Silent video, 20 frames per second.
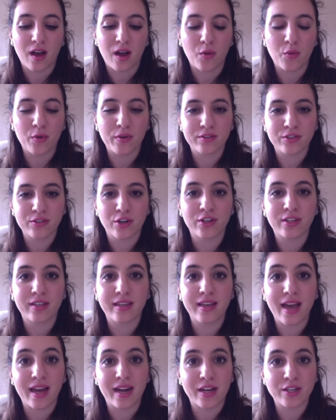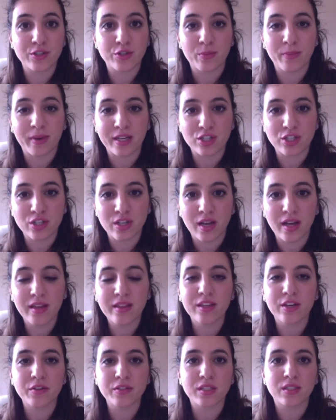with Turkey and Azerbaijan.
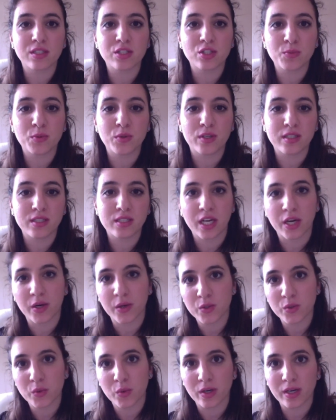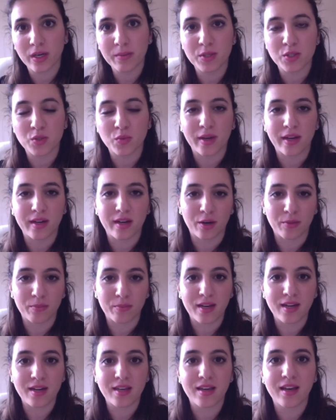There is a disputed territory between
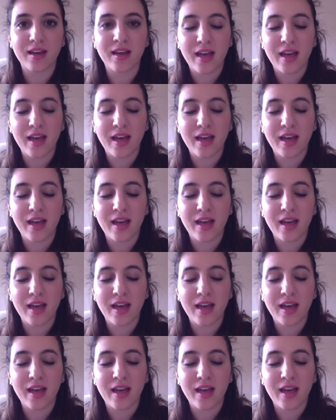Armenia